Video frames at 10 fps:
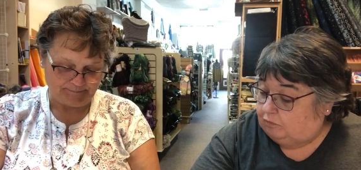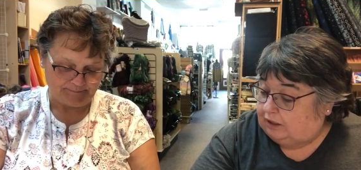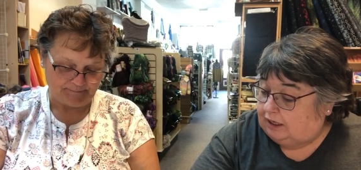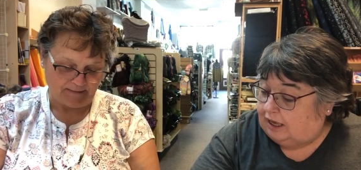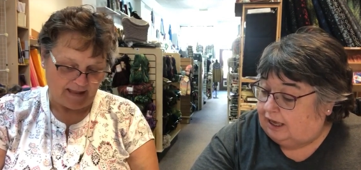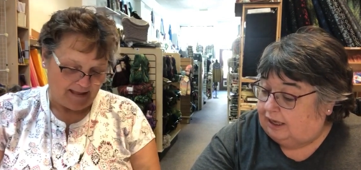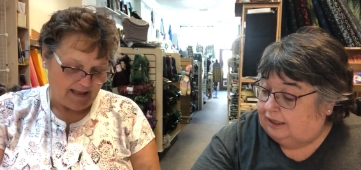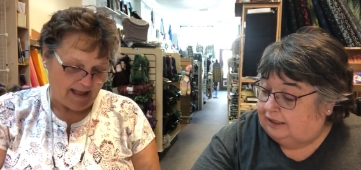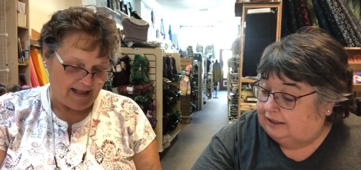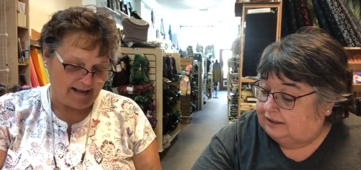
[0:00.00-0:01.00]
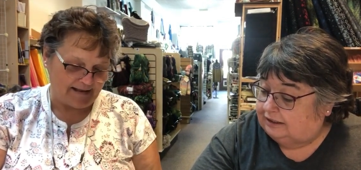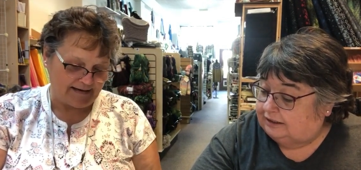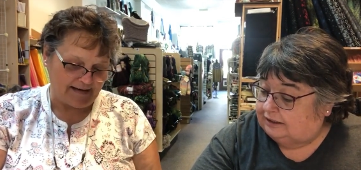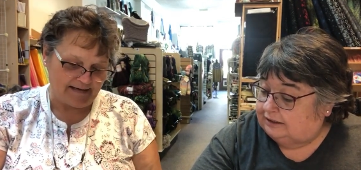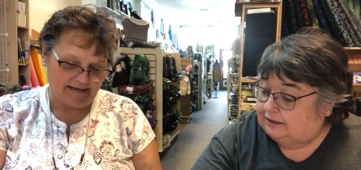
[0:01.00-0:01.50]
Speaker 1: Okay.
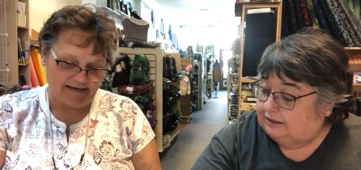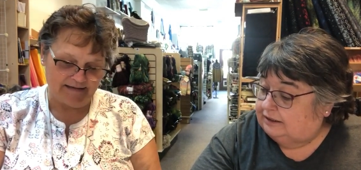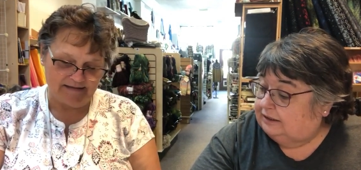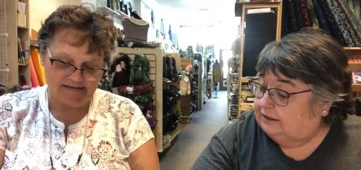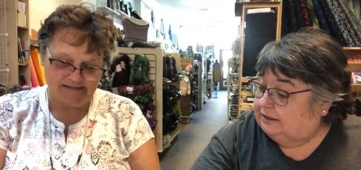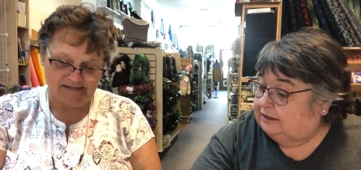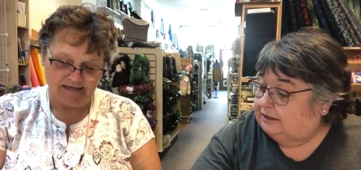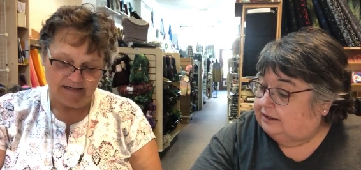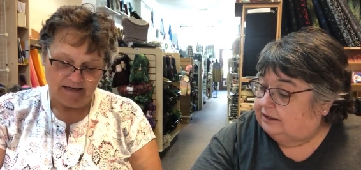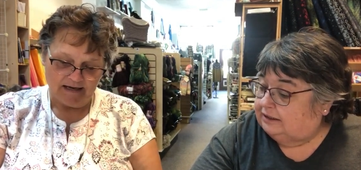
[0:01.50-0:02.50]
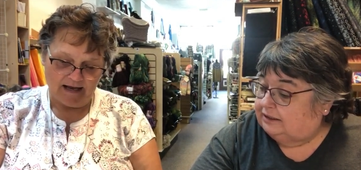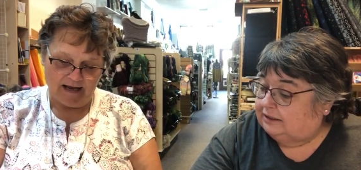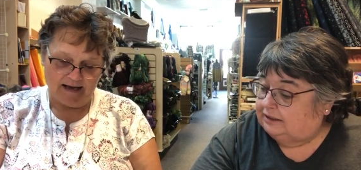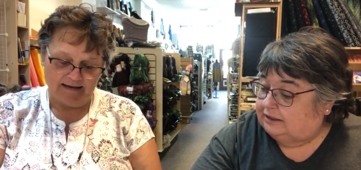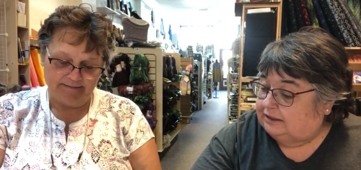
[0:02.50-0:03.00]
And it is...
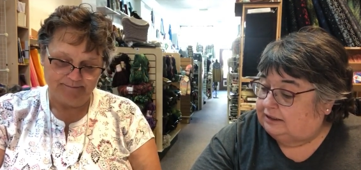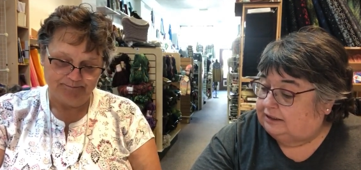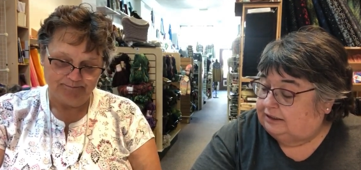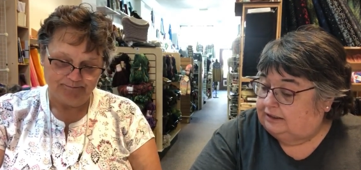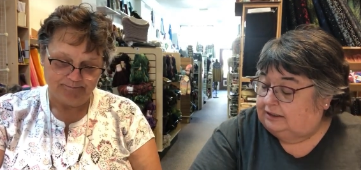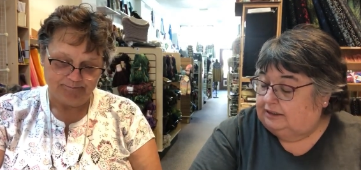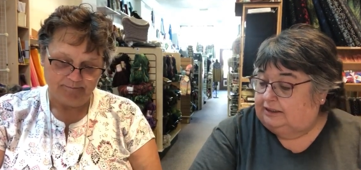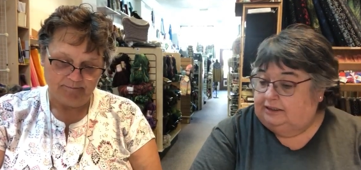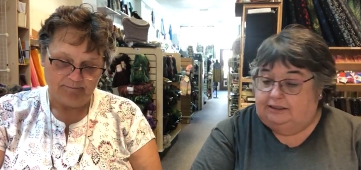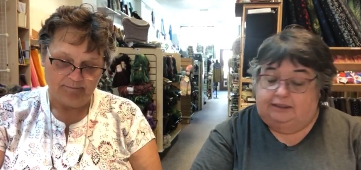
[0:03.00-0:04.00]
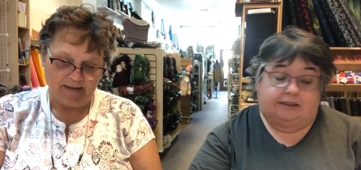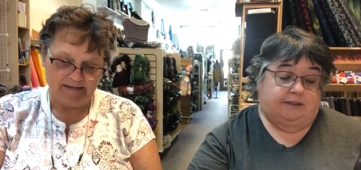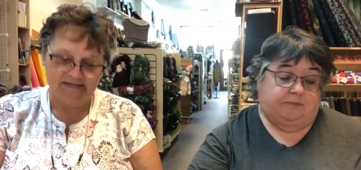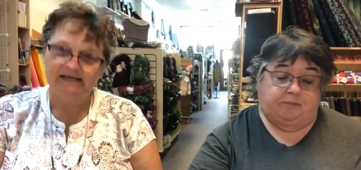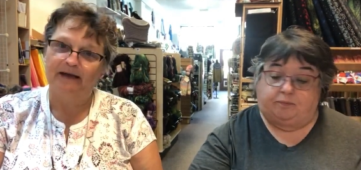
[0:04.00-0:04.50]

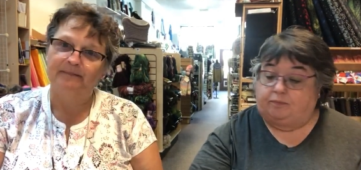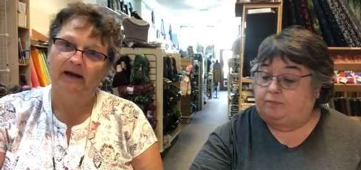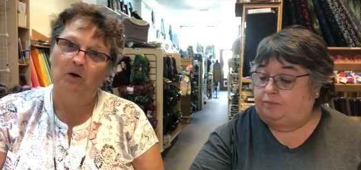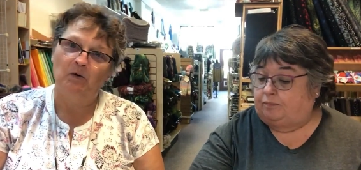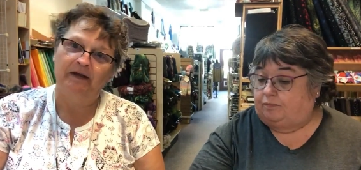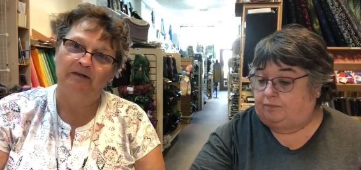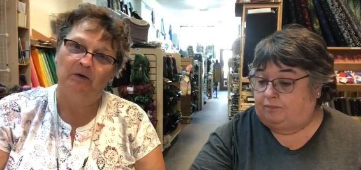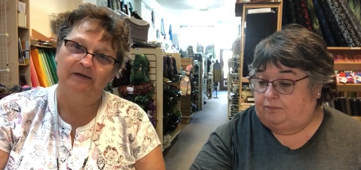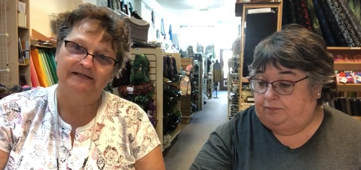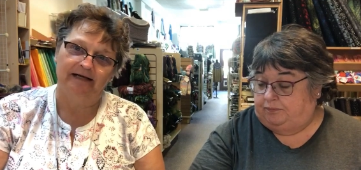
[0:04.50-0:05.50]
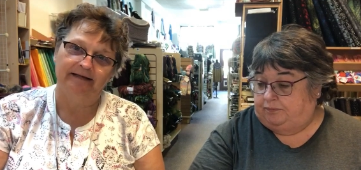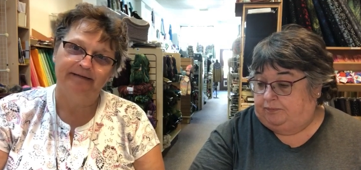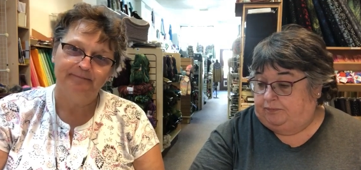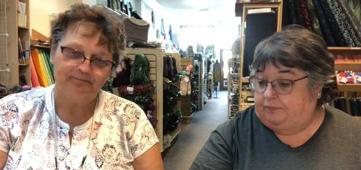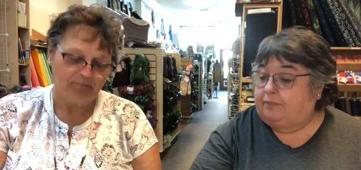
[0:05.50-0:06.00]
designed by Hohe
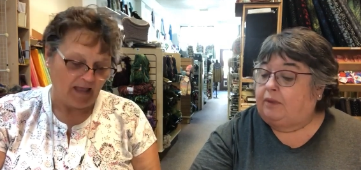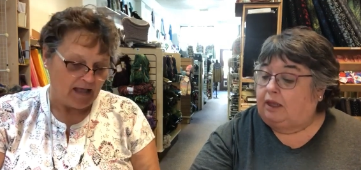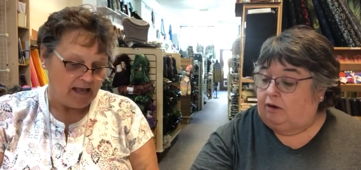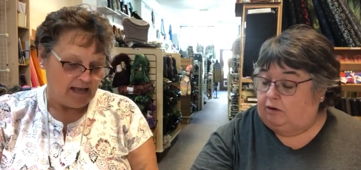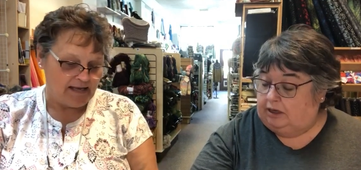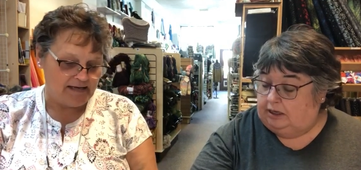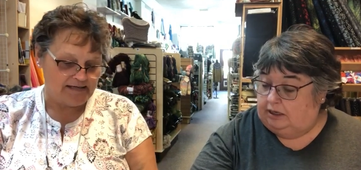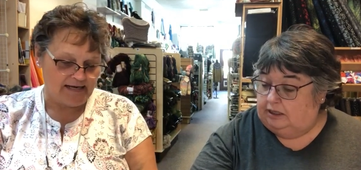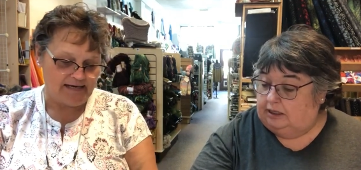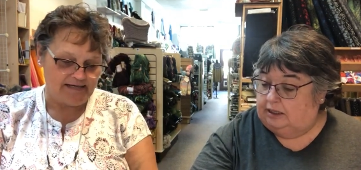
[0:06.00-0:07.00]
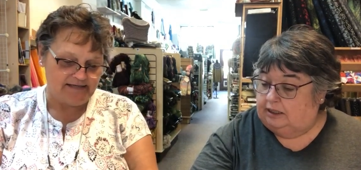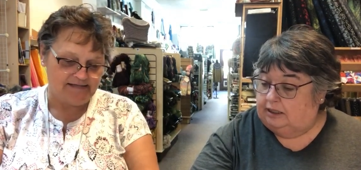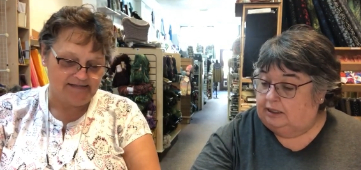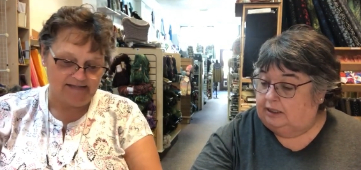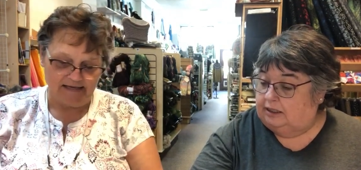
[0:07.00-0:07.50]
Locatelli. Okay. It
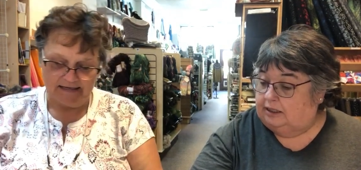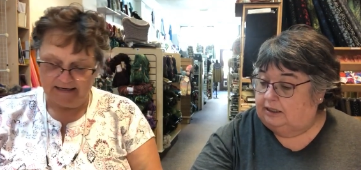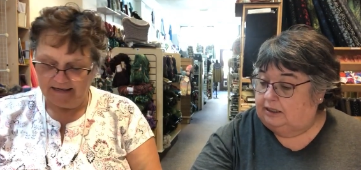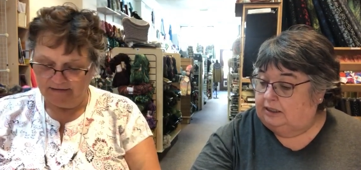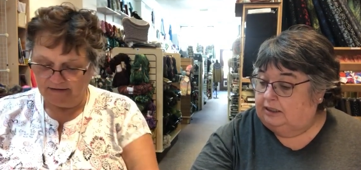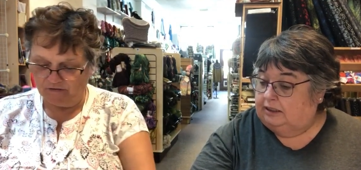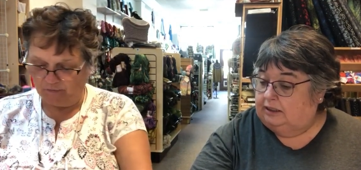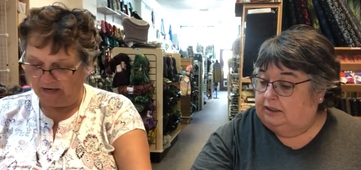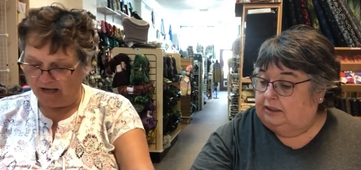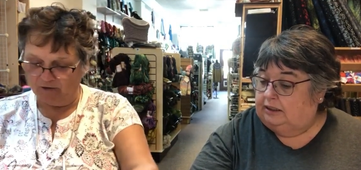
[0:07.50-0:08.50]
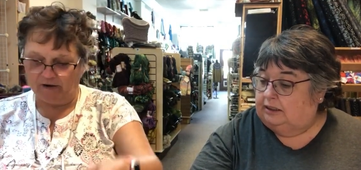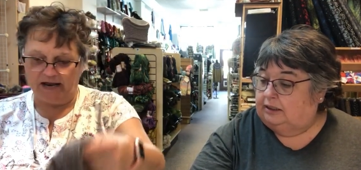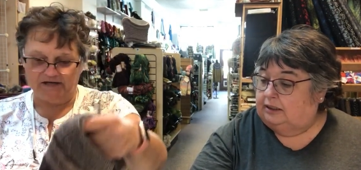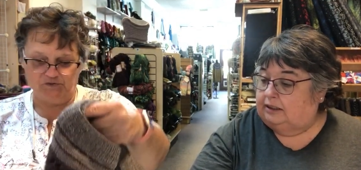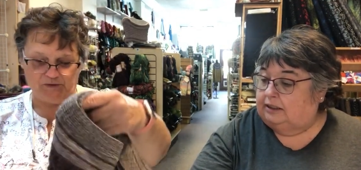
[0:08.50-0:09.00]
is the 3-color
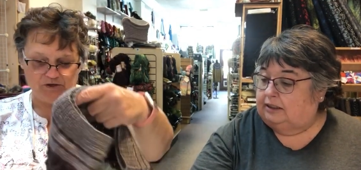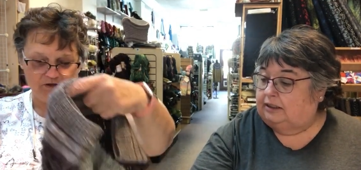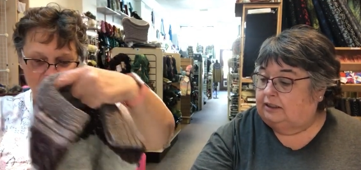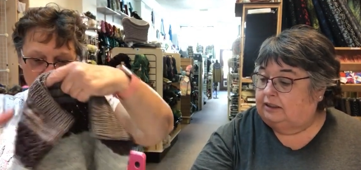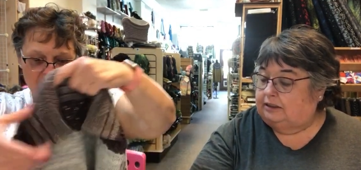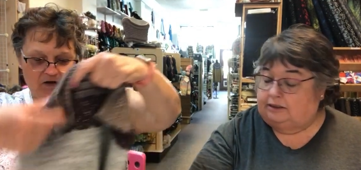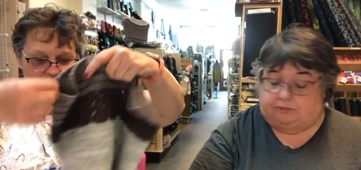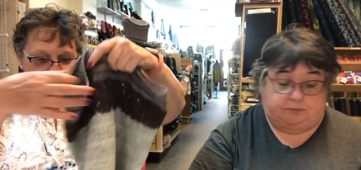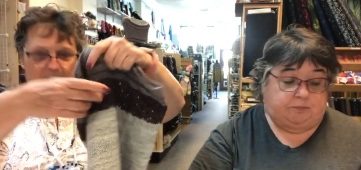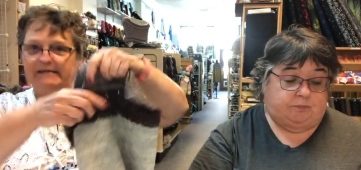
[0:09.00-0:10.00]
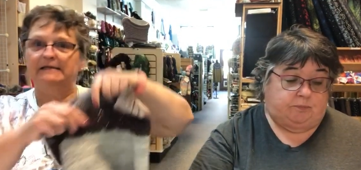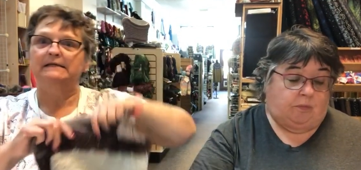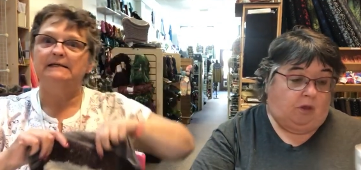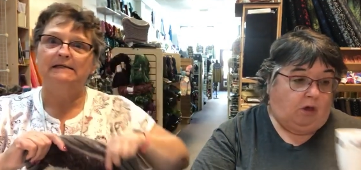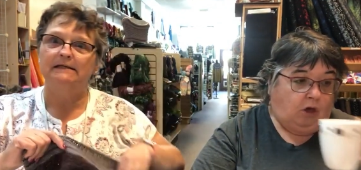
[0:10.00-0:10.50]
cashmere, although I
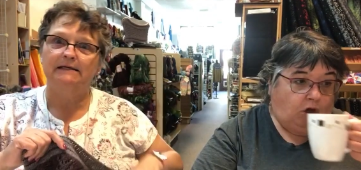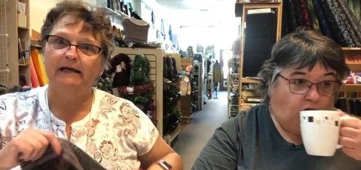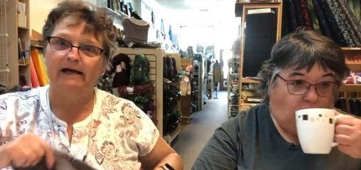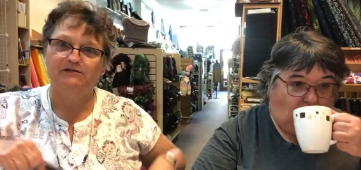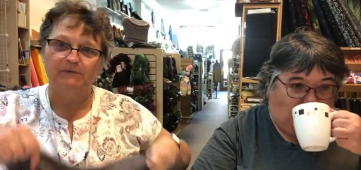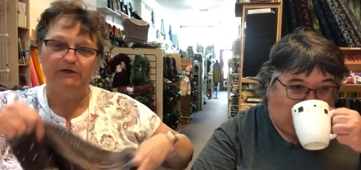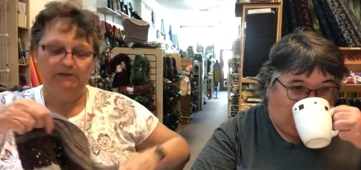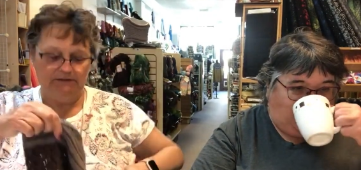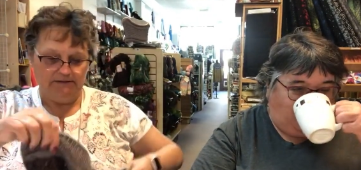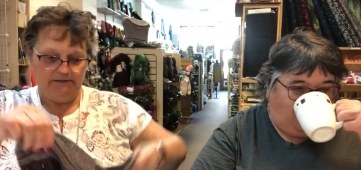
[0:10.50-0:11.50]
didn't knit it in cashmere.